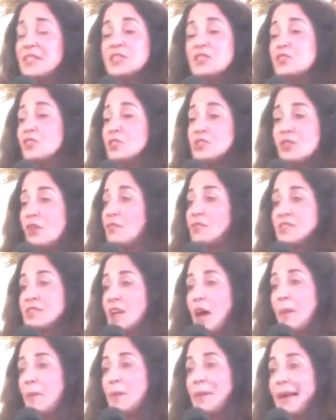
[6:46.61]
this is just off the
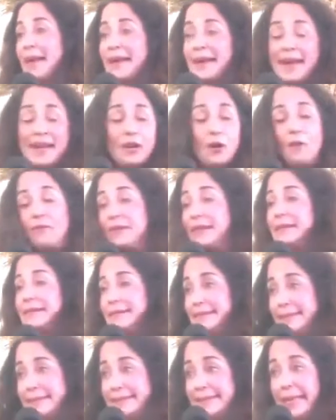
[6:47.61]
top of my head, I don't have
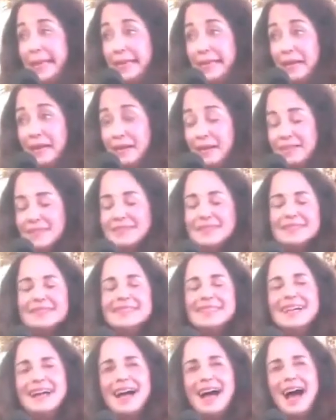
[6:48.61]
any data,
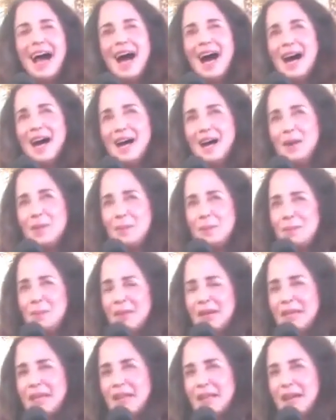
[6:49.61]

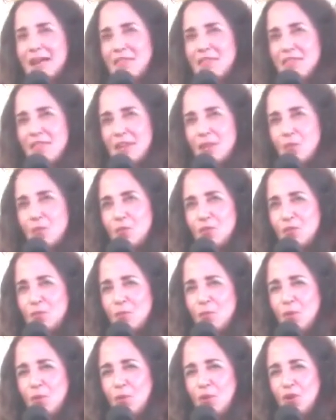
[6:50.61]
but I think we're
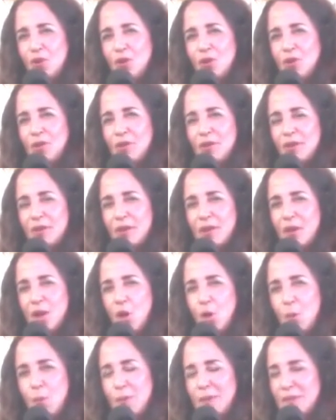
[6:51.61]
more
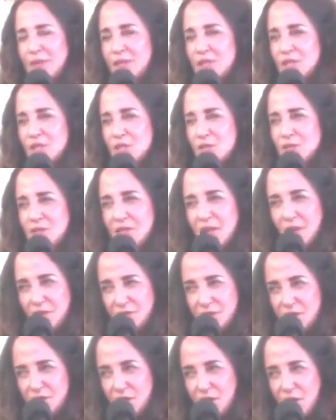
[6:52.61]
open to
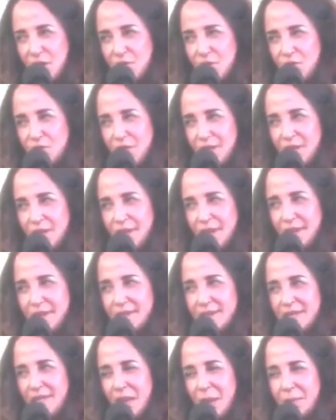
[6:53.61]
self-discovery
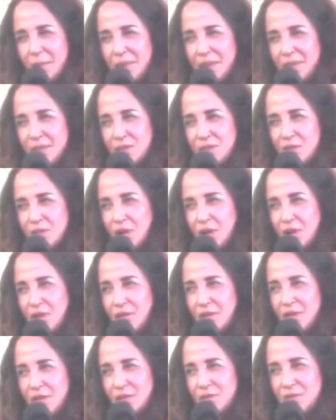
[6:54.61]
and tapping into
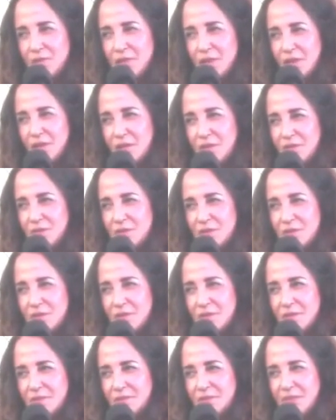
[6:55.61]
our inner
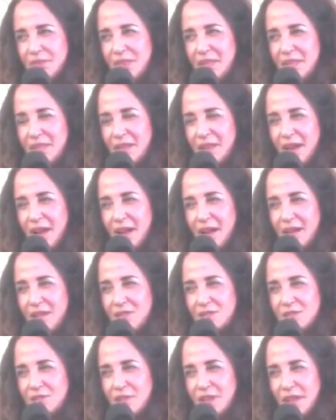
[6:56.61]
selves. I think
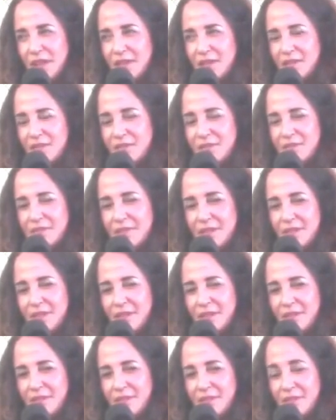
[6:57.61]
guys are
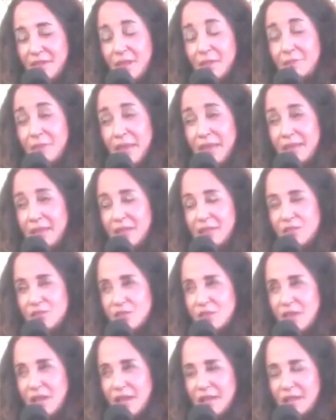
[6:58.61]
many
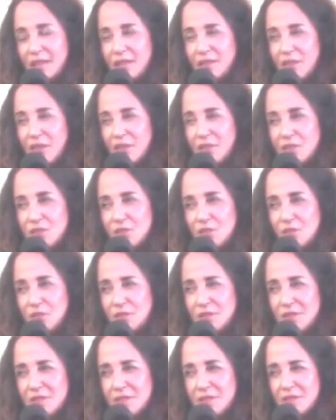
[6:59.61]
just kind of live on the
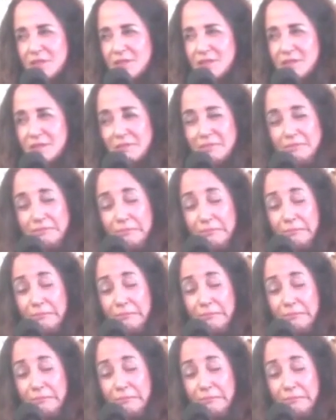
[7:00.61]
surface.